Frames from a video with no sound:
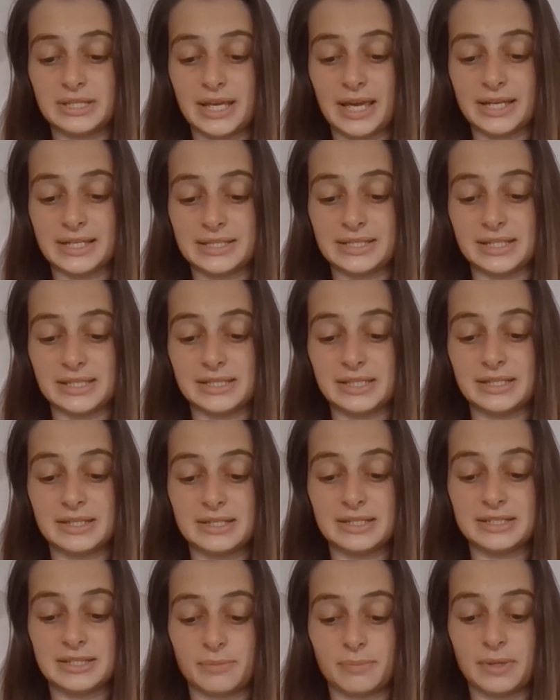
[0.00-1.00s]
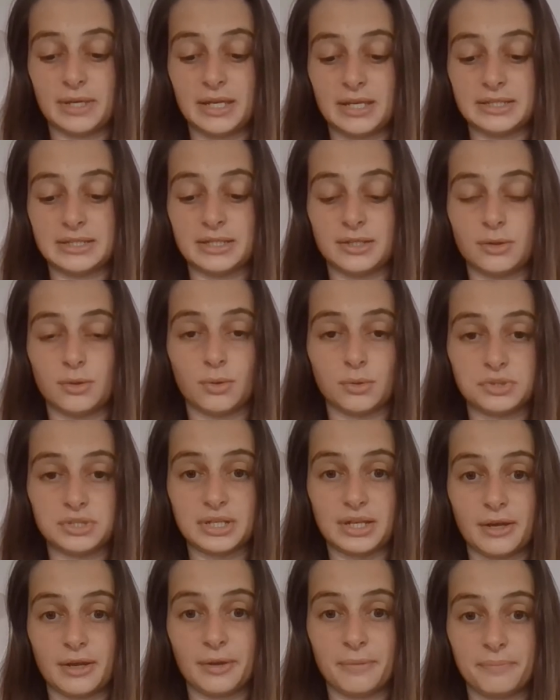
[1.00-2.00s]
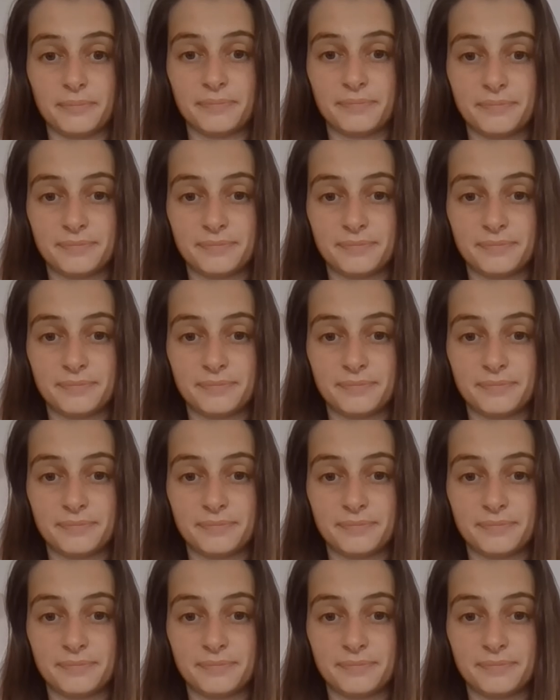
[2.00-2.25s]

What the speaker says: exit and disappeared in no time.